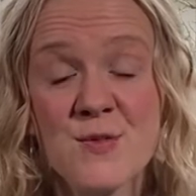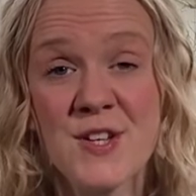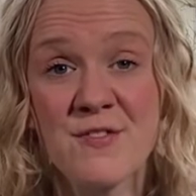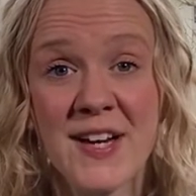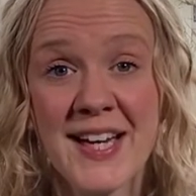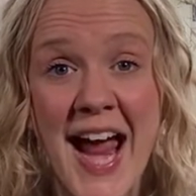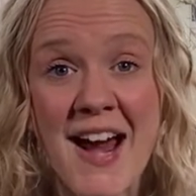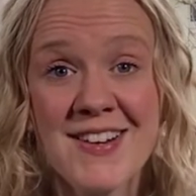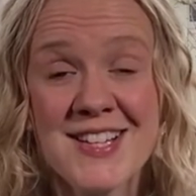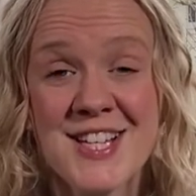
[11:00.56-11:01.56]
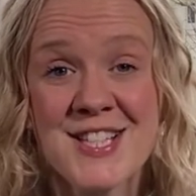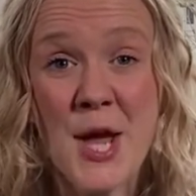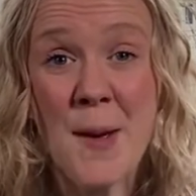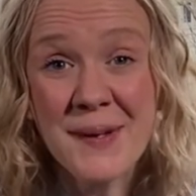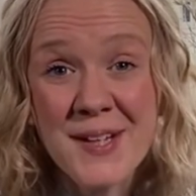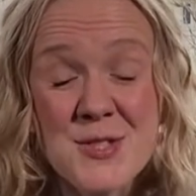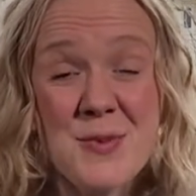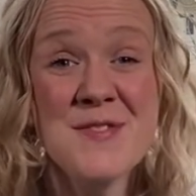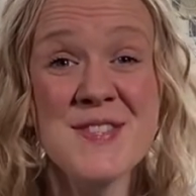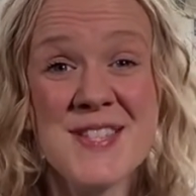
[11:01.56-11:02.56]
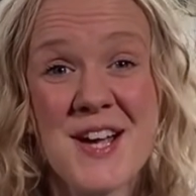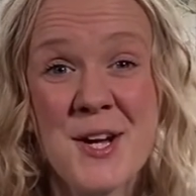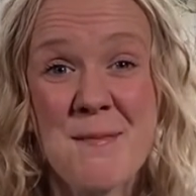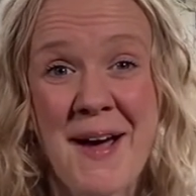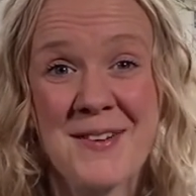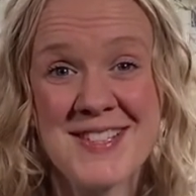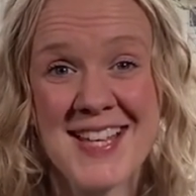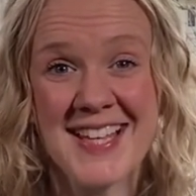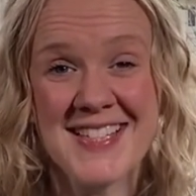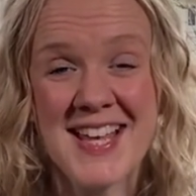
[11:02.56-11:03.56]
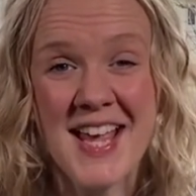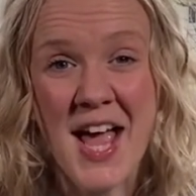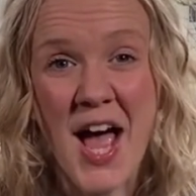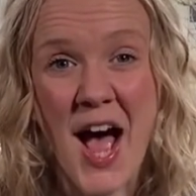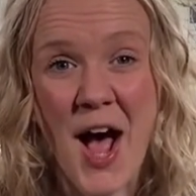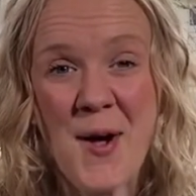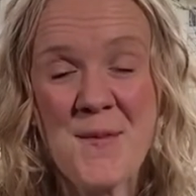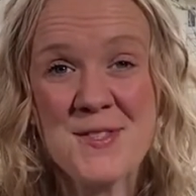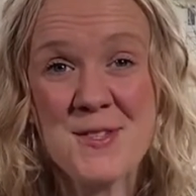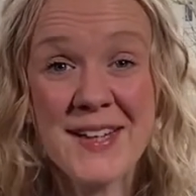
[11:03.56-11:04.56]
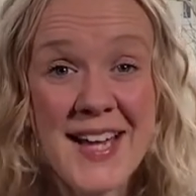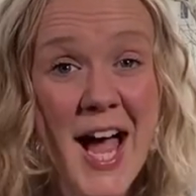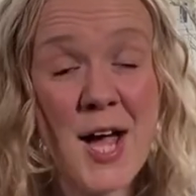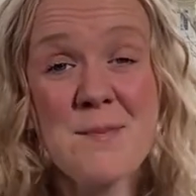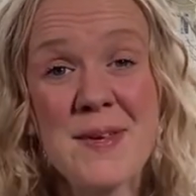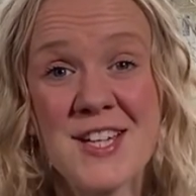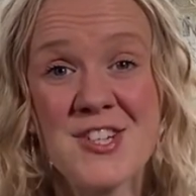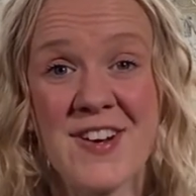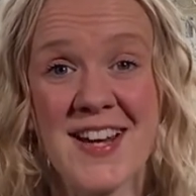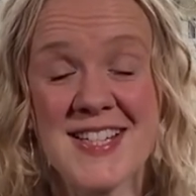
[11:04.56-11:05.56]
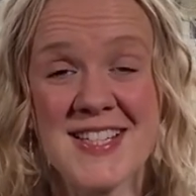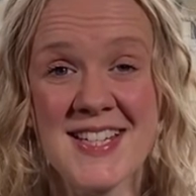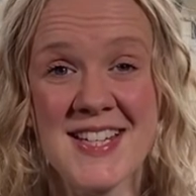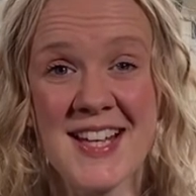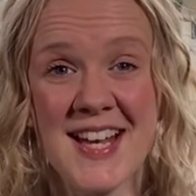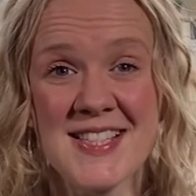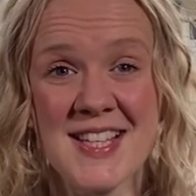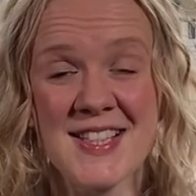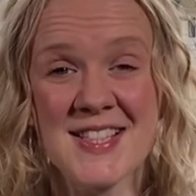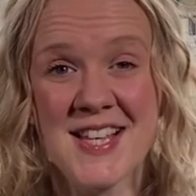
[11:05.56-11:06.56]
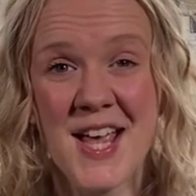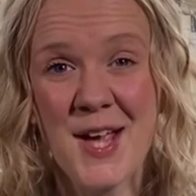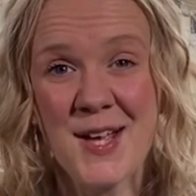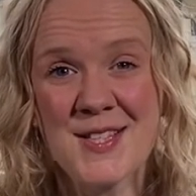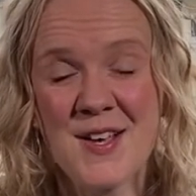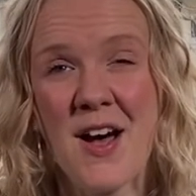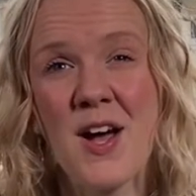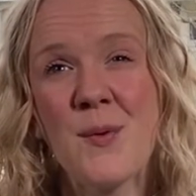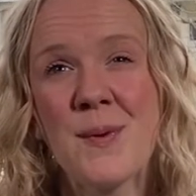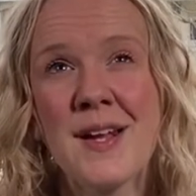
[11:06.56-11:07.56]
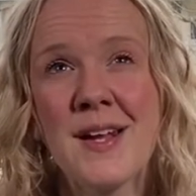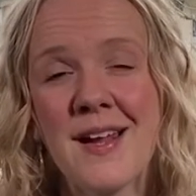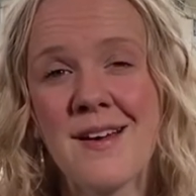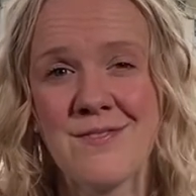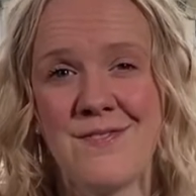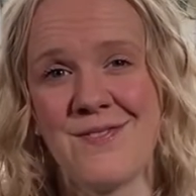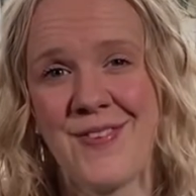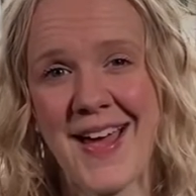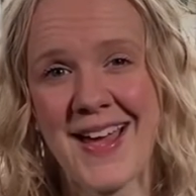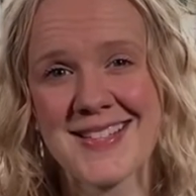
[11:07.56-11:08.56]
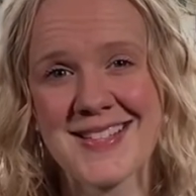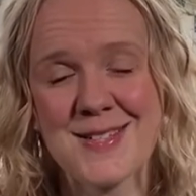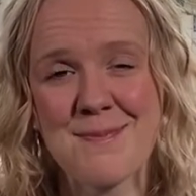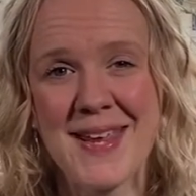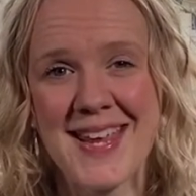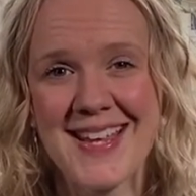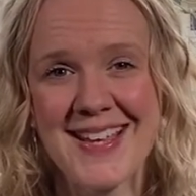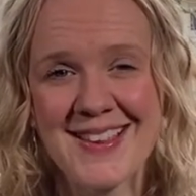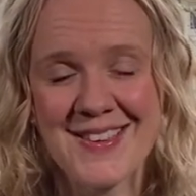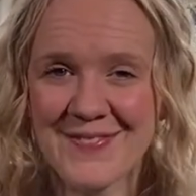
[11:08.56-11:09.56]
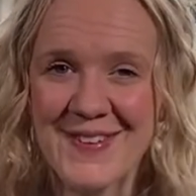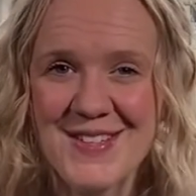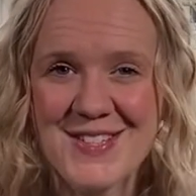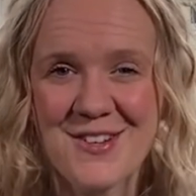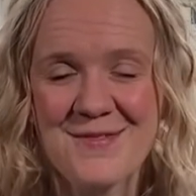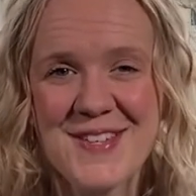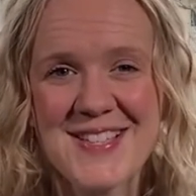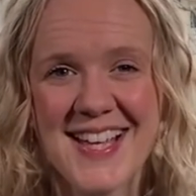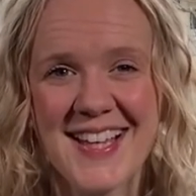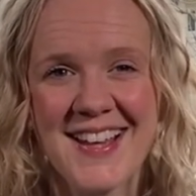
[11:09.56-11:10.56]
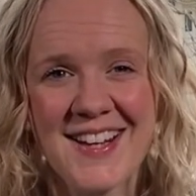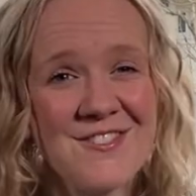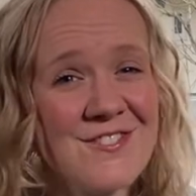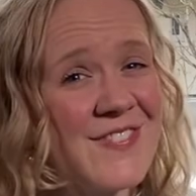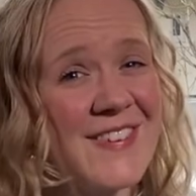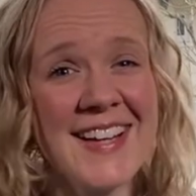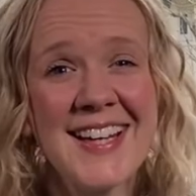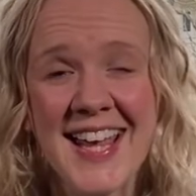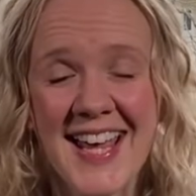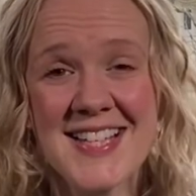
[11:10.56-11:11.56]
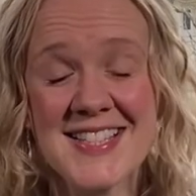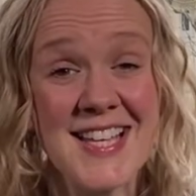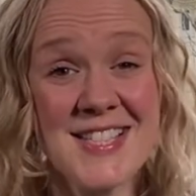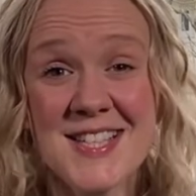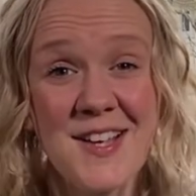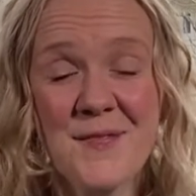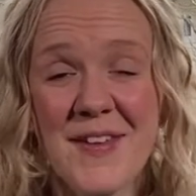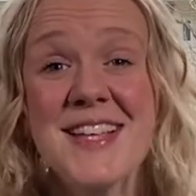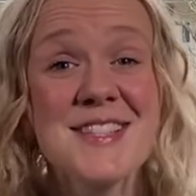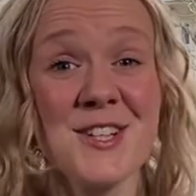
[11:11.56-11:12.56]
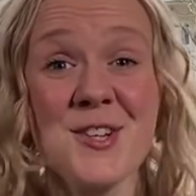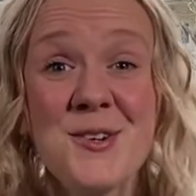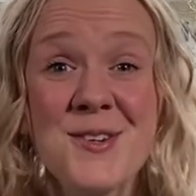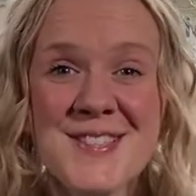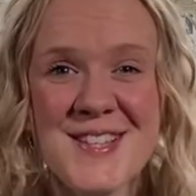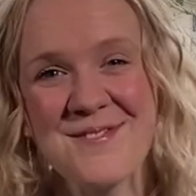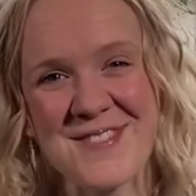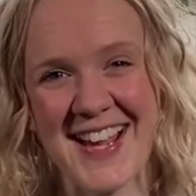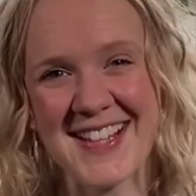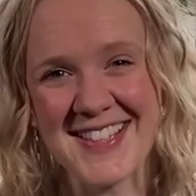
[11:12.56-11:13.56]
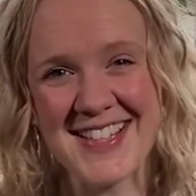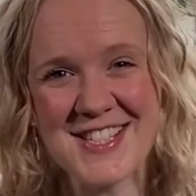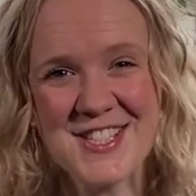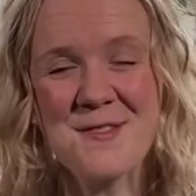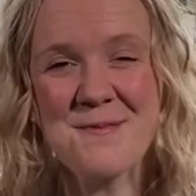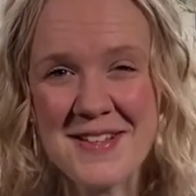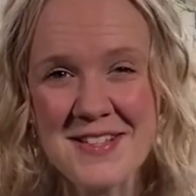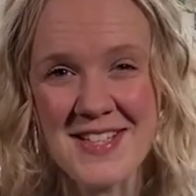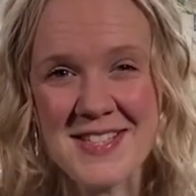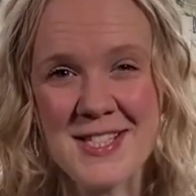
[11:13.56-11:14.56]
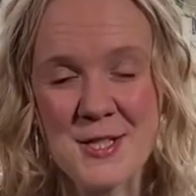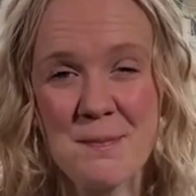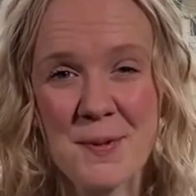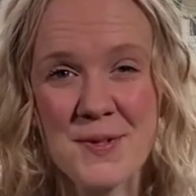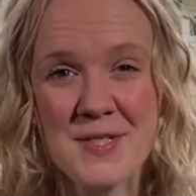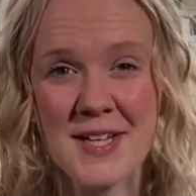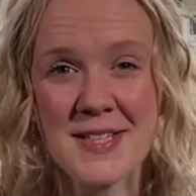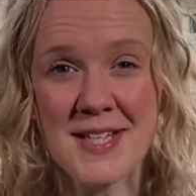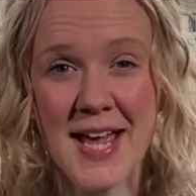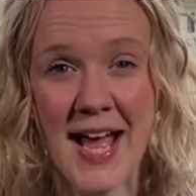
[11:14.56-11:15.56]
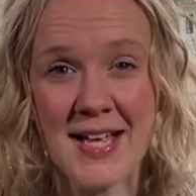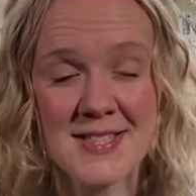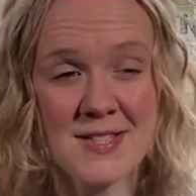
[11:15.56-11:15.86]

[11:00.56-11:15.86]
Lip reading: different characters because we've sung about it. So it can be integrated into the lessons. So I would love for that to be the future of music, that it really is. It's a core subject. It should be just as important as